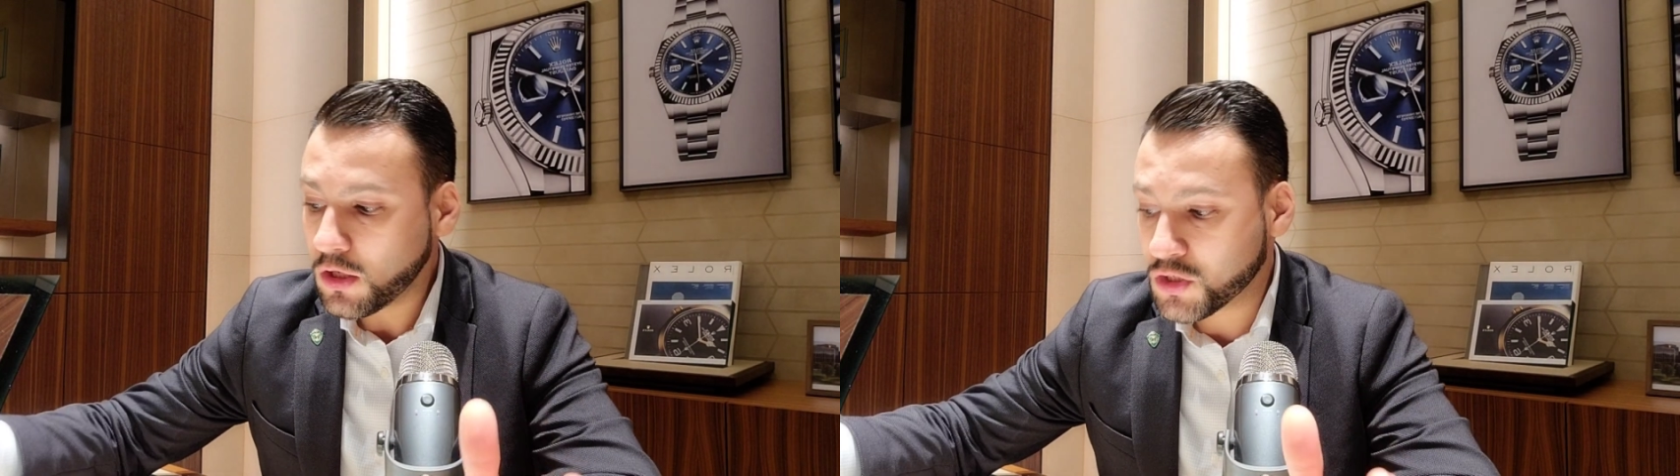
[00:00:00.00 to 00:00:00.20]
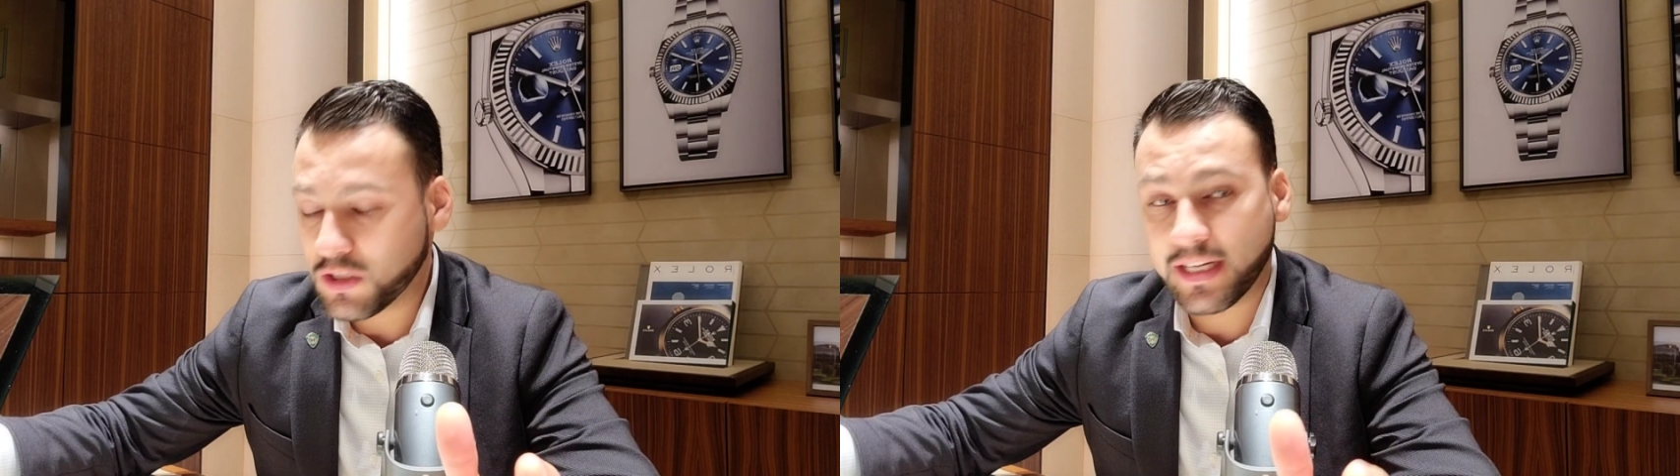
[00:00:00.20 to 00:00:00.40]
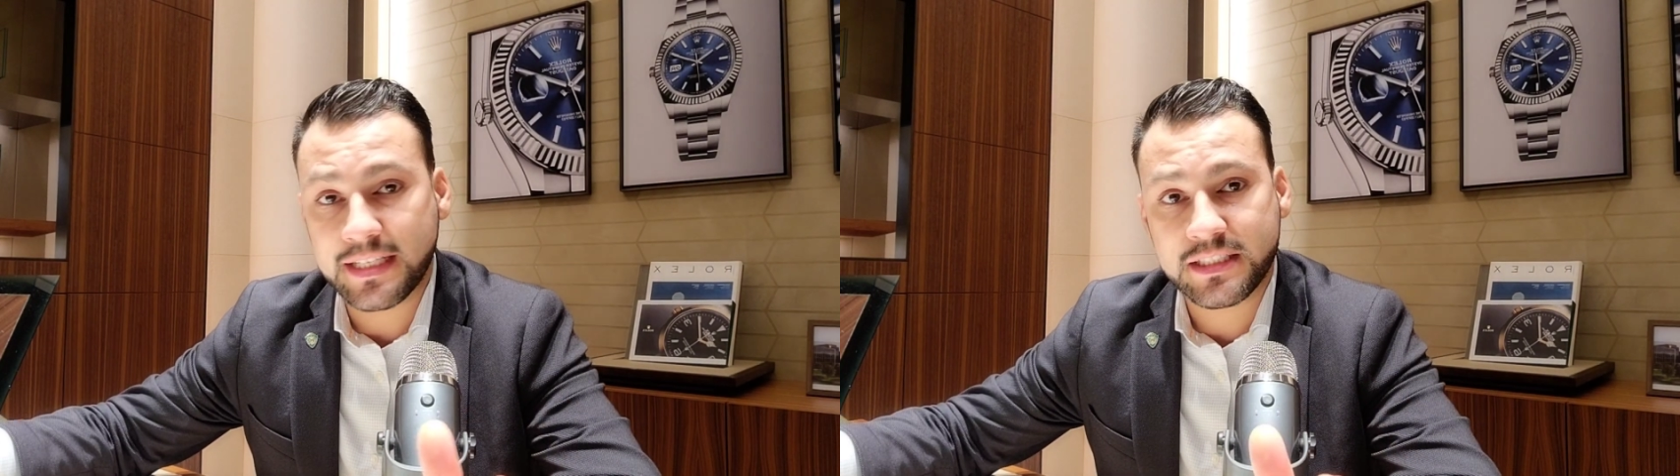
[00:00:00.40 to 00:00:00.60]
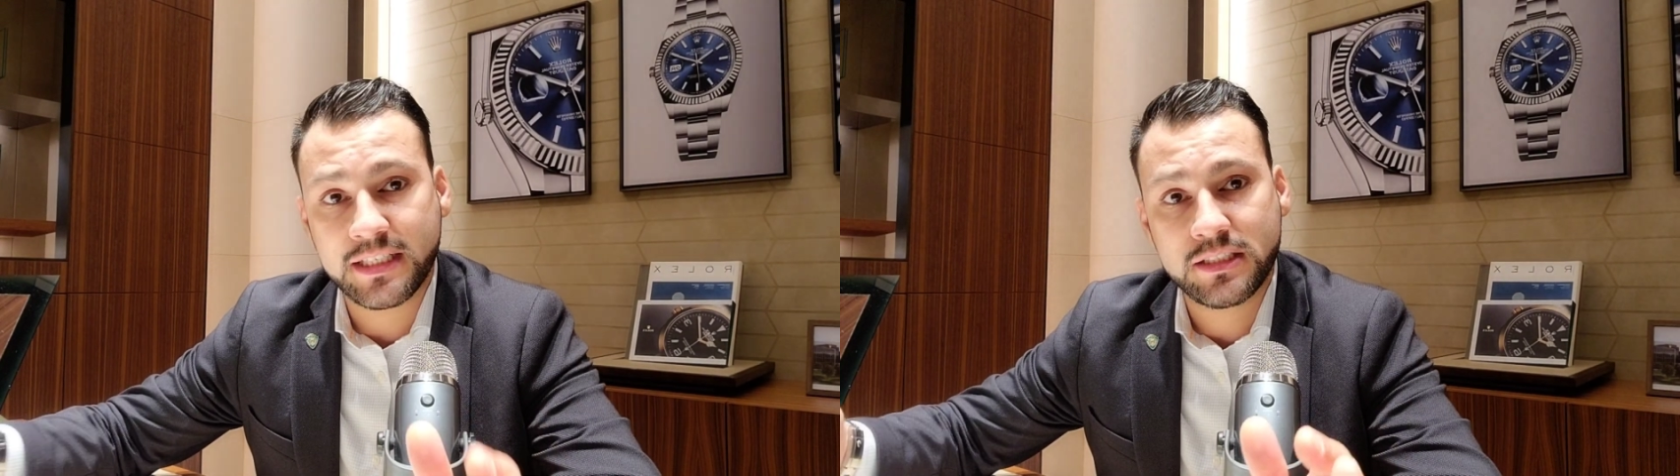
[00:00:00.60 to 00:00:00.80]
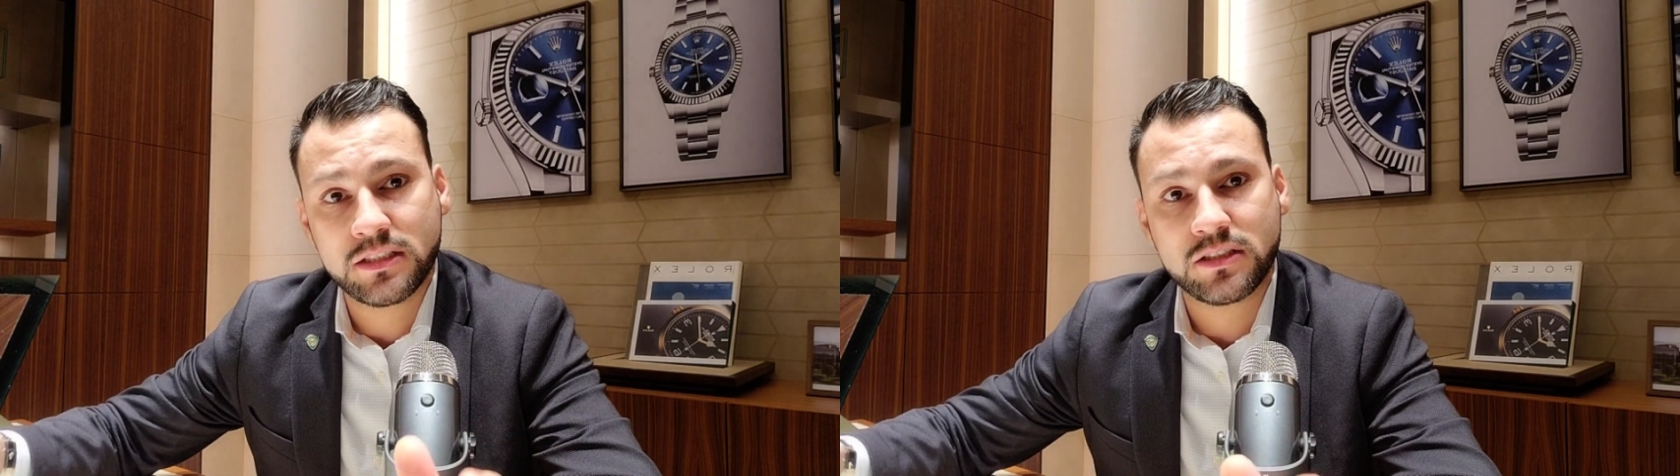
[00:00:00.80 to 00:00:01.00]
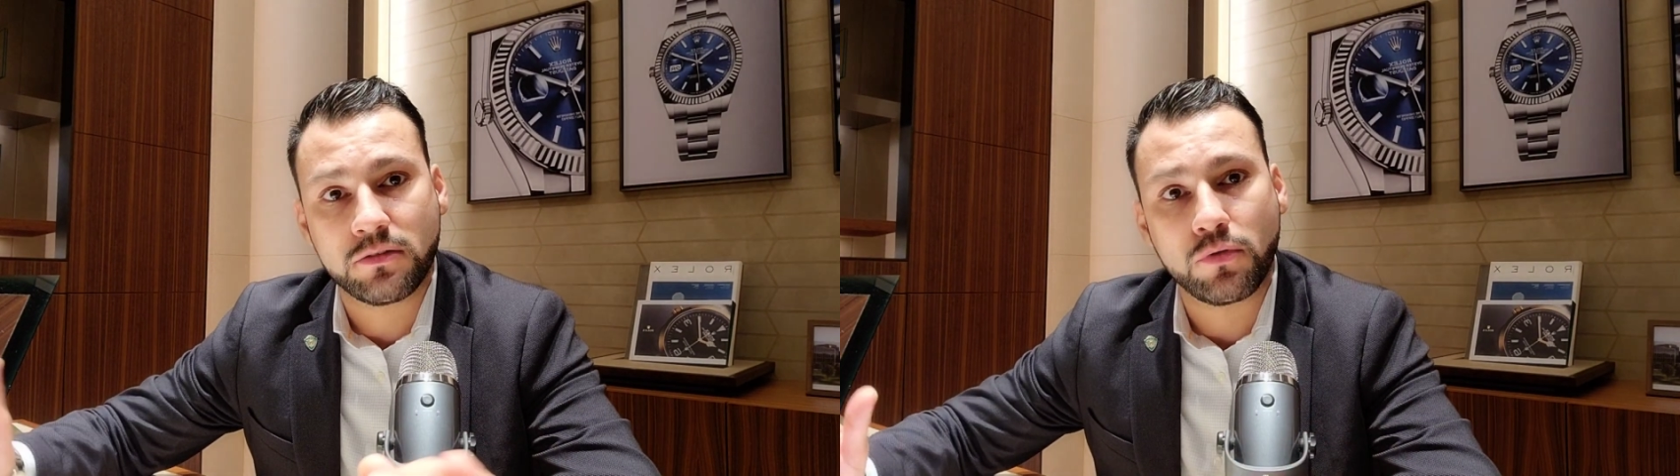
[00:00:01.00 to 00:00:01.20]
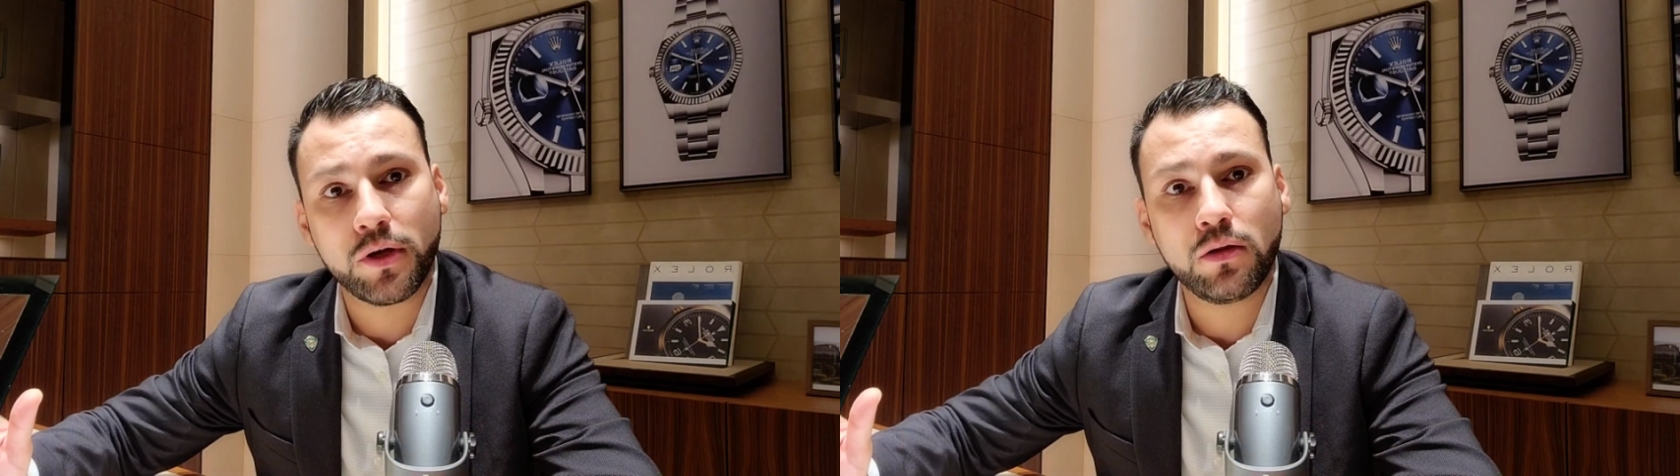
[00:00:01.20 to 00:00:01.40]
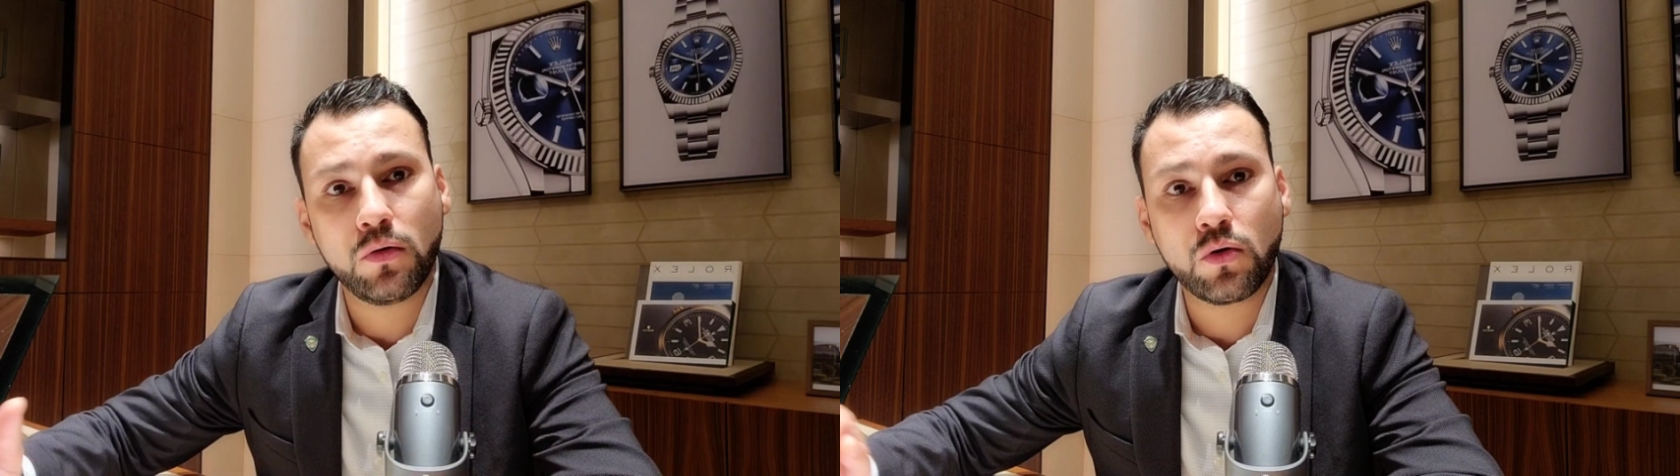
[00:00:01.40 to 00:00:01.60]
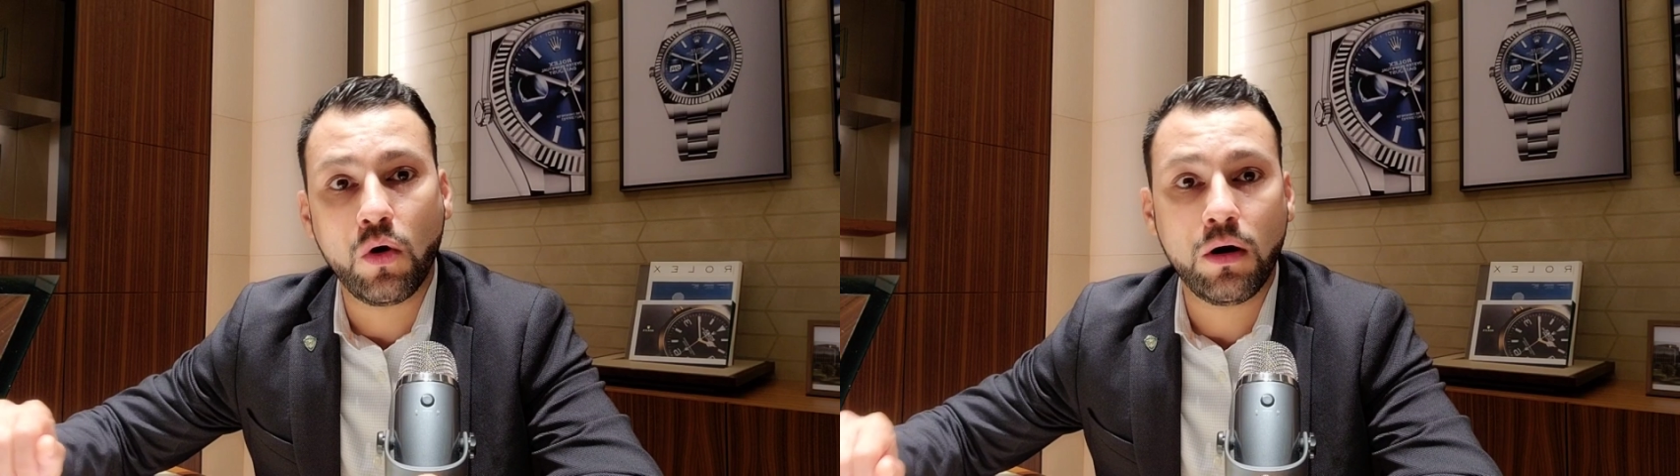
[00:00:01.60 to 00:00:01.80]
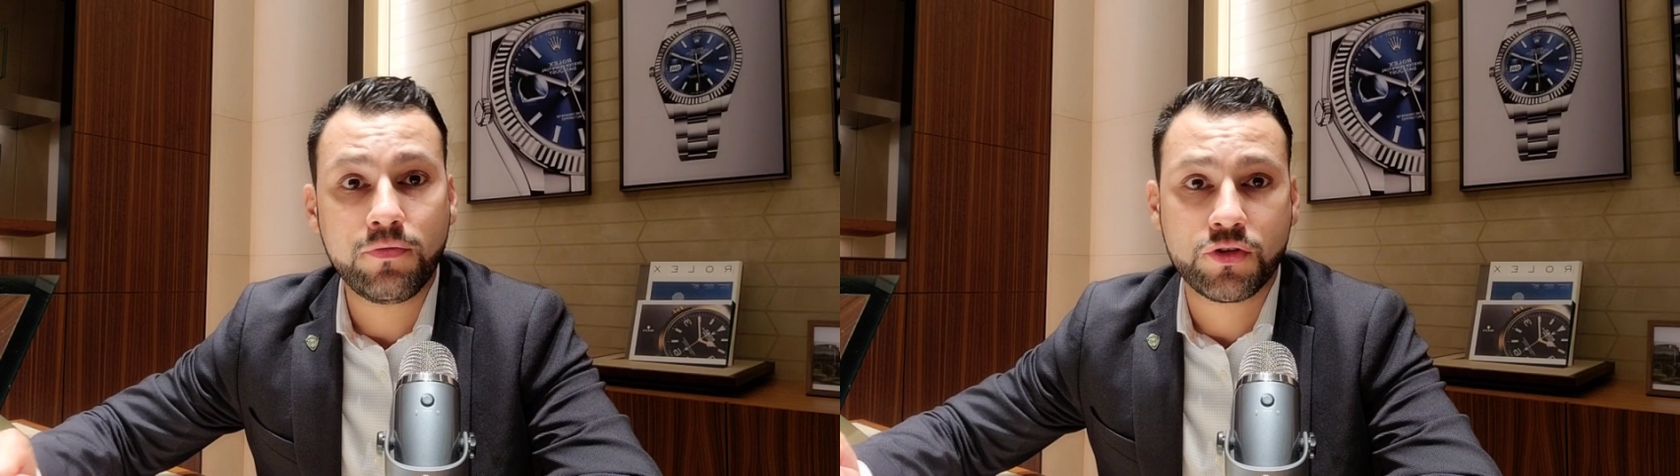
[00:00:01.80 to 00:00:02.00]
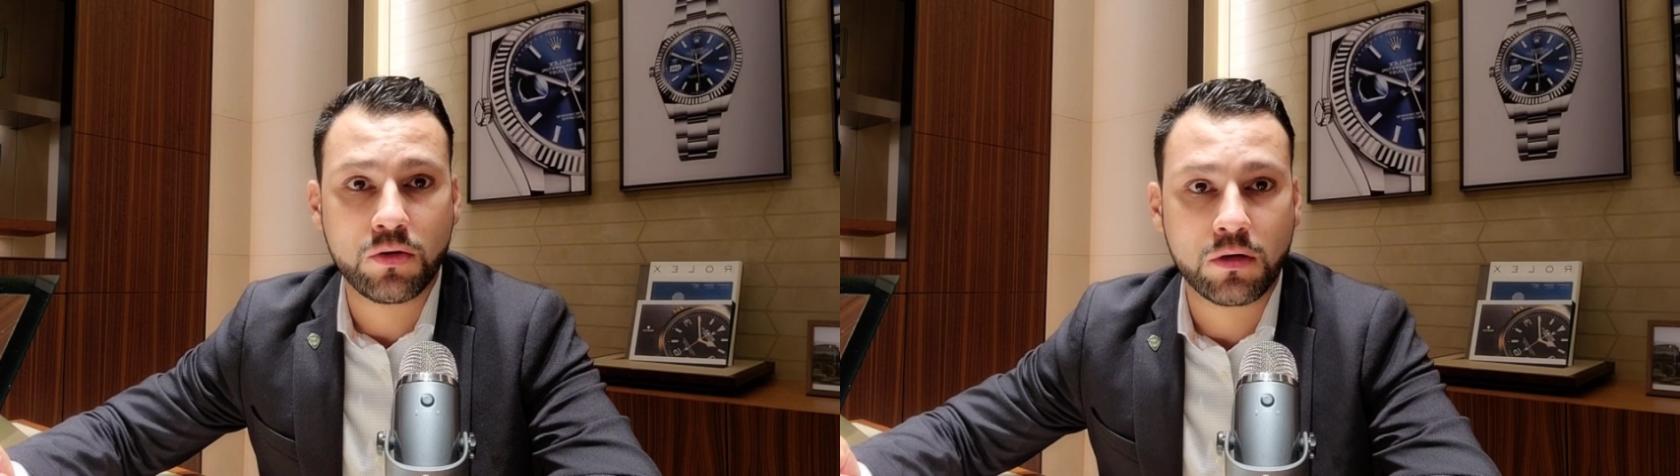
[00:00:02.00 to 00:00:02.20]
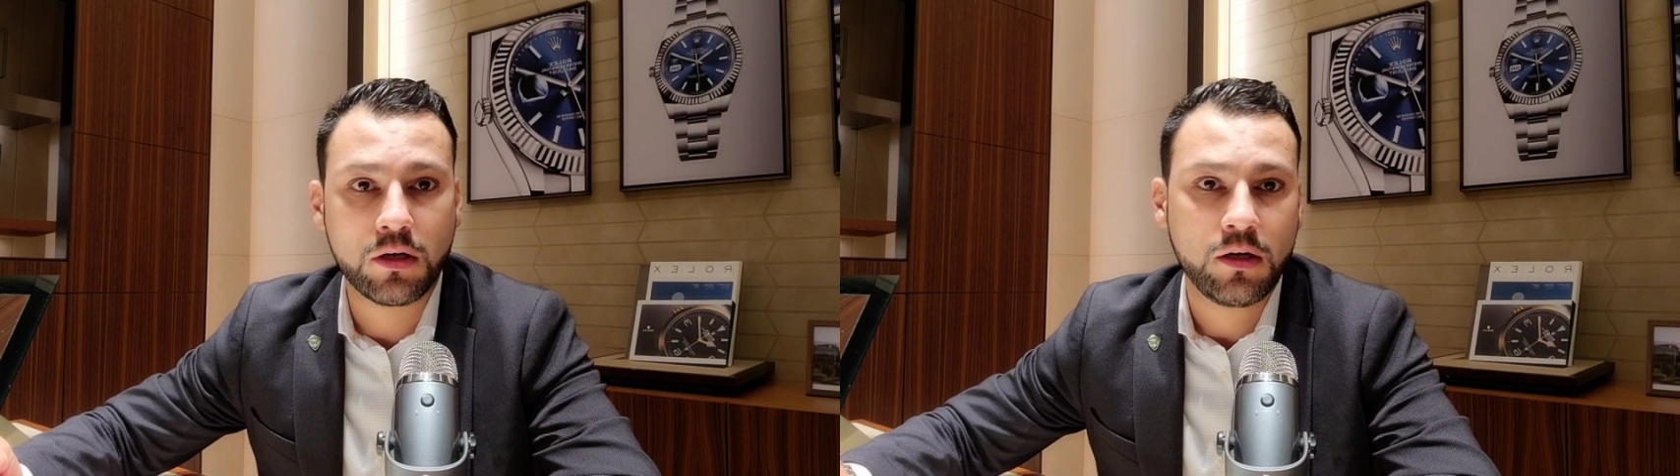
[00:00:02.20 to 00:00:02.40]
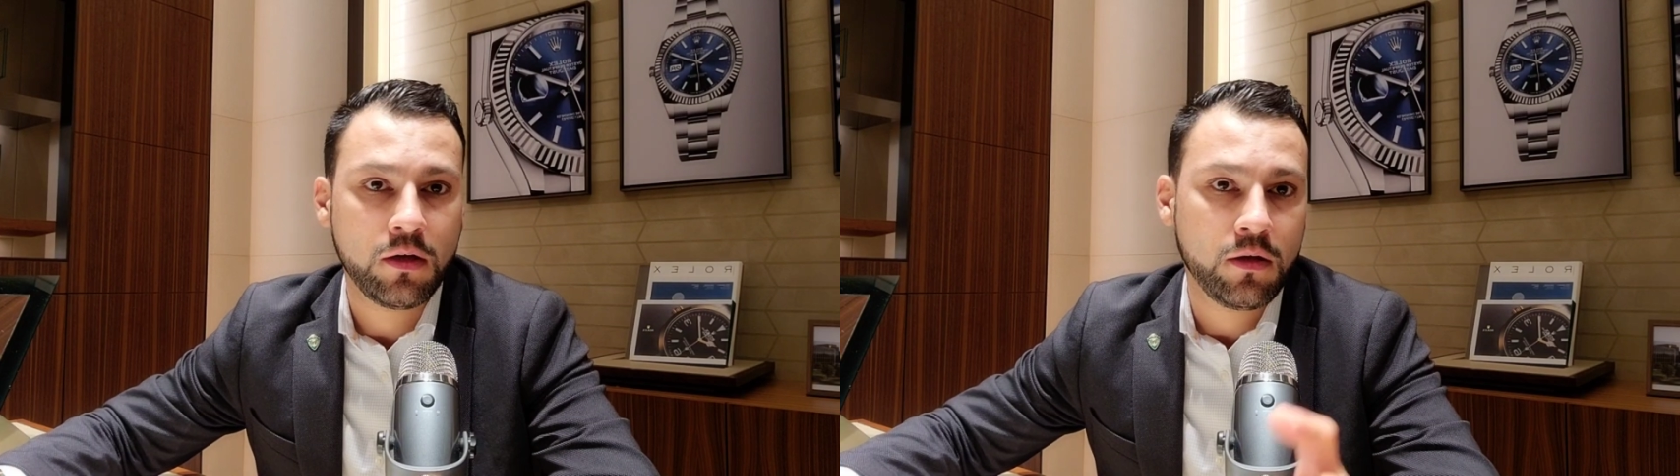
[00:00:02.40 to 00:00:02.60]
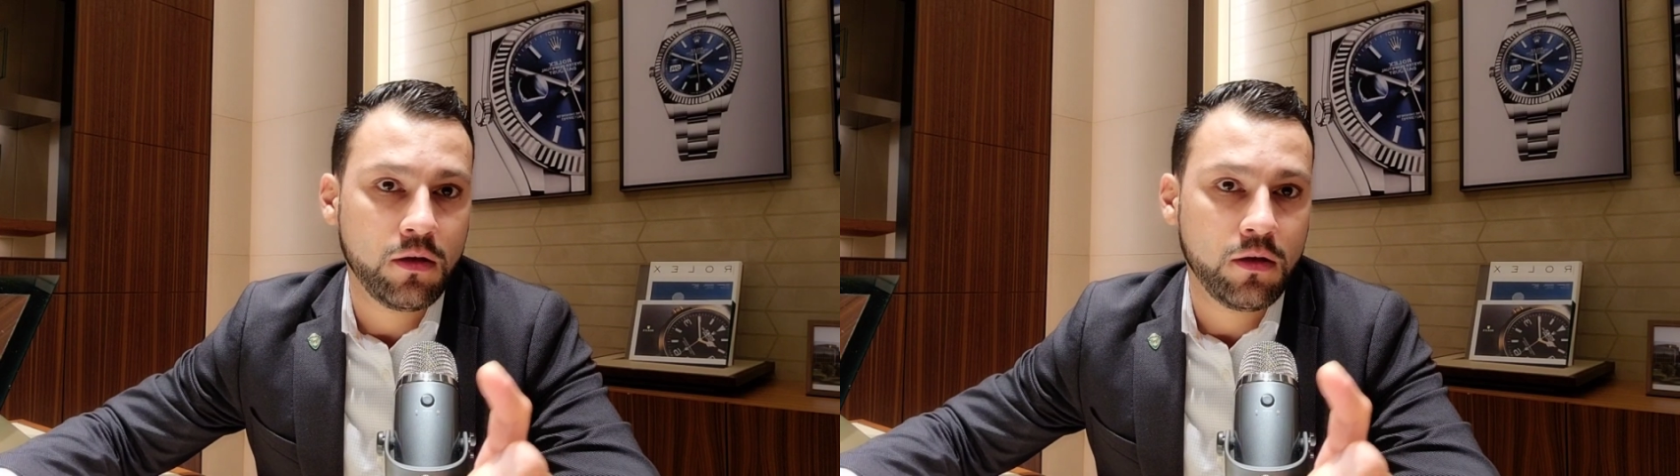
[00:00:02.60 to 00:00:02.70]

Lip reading: just like I said, this is a Royal Oak Offshore